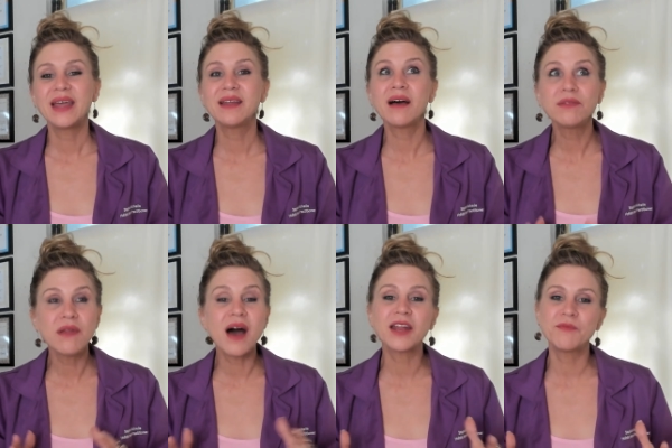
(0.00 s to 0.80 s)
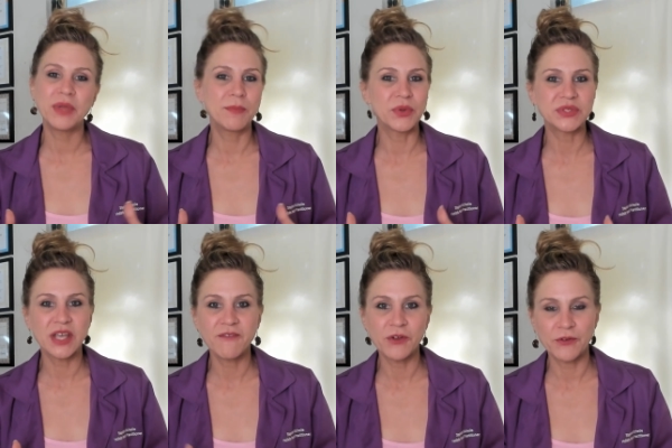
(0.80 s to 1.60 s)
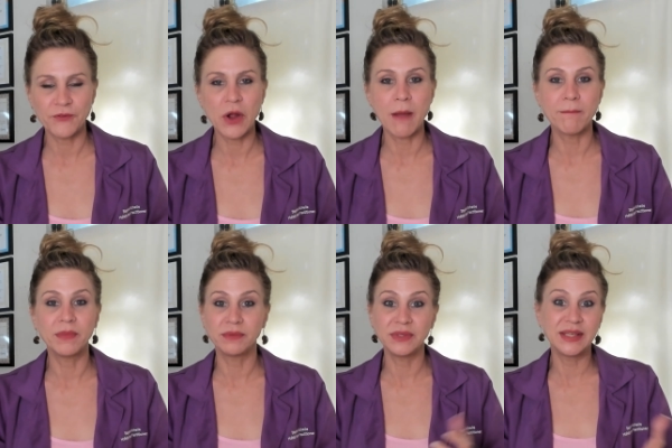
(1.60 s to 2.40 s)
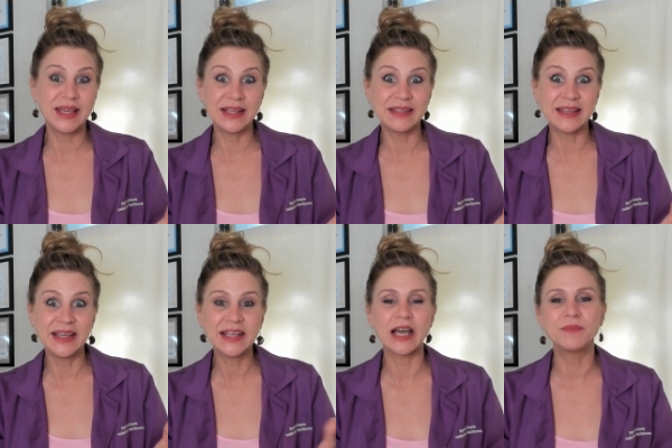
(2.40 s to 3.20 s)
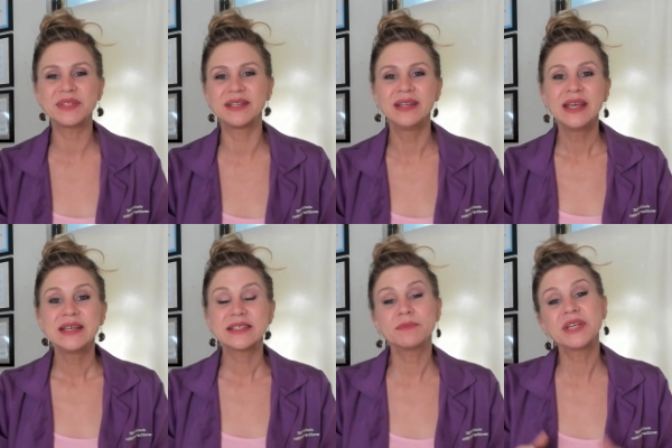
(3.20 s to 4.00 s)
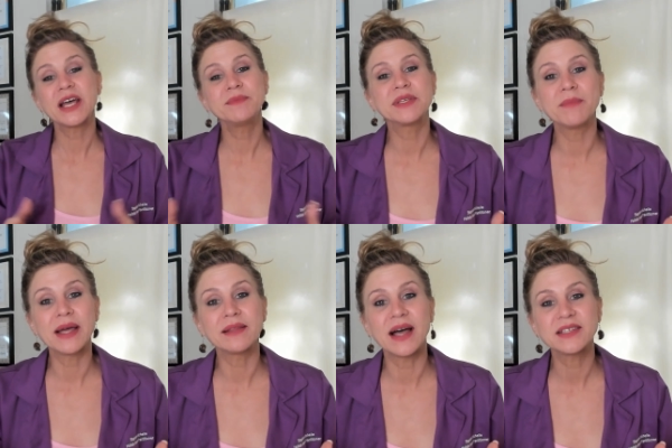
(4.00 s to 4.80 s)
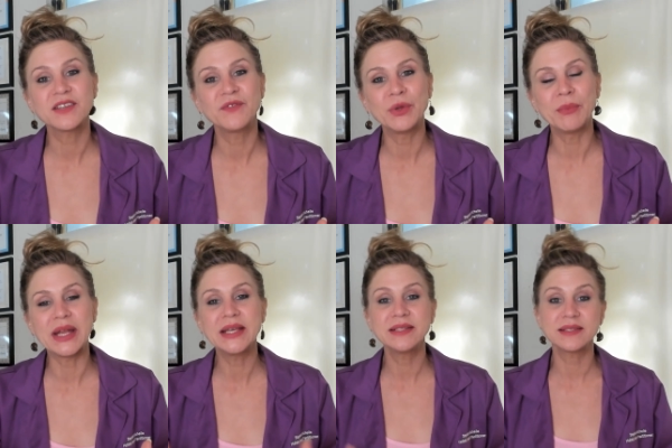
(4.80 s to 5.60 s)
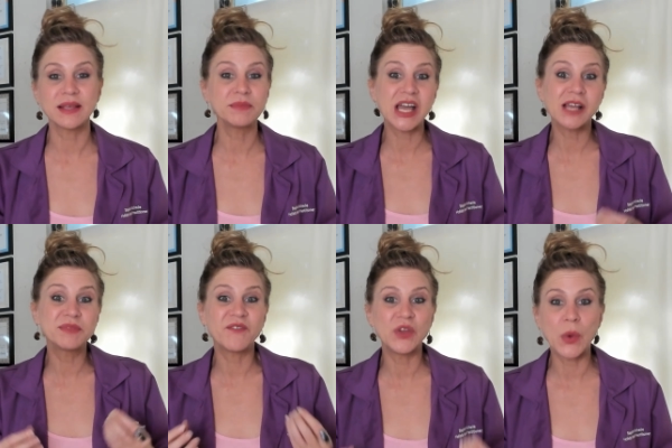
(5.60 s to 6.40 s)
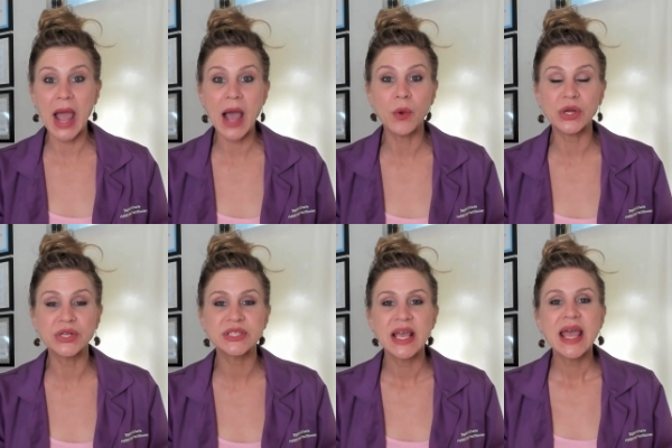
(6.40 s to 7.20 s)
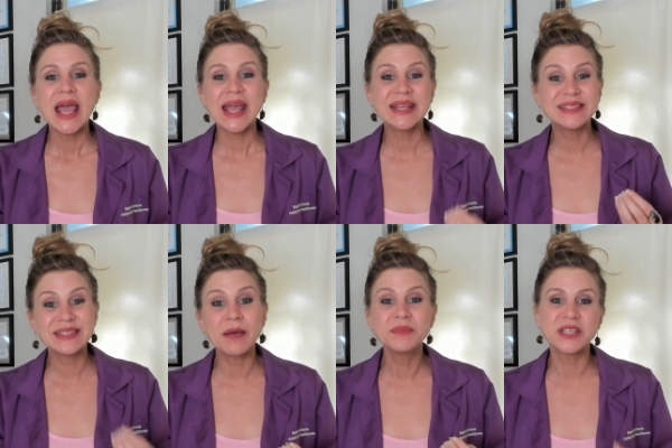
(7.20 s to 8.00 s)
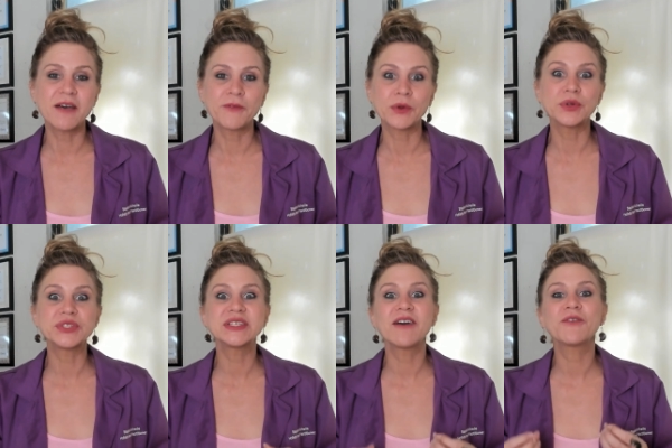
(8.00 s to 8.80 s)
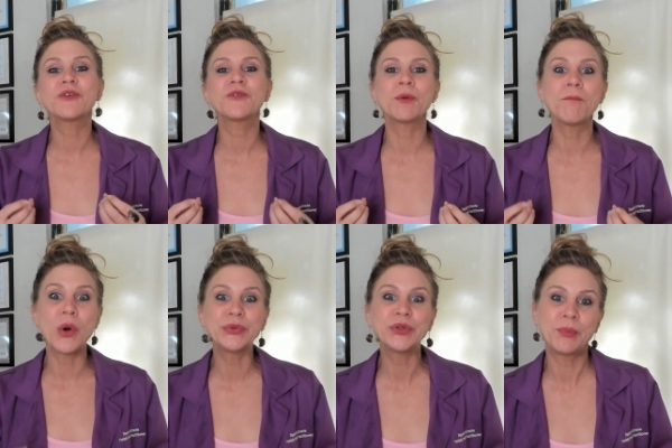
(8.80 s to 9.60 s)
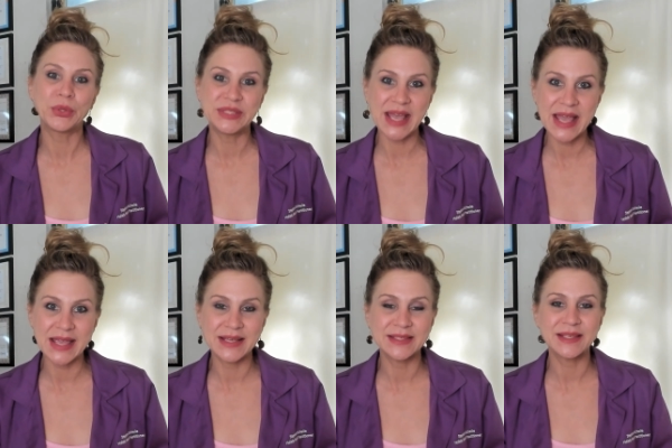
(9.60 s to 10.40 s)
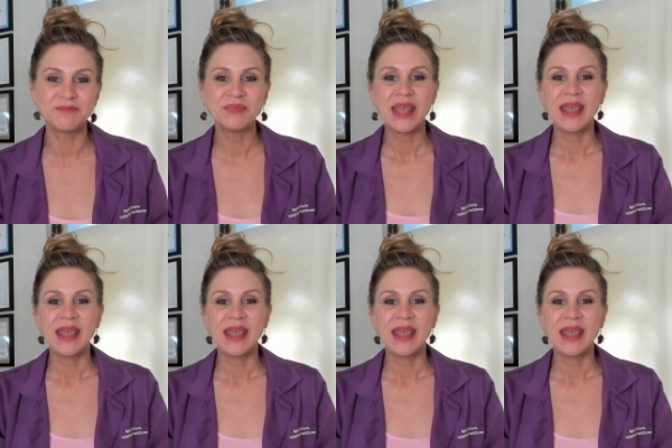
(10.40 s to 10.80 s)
And a lot of people suffer from getting the hiccups. And sometimes it might last a few minutes, sometimes a few hours. And some sufferers suffer for multiple days.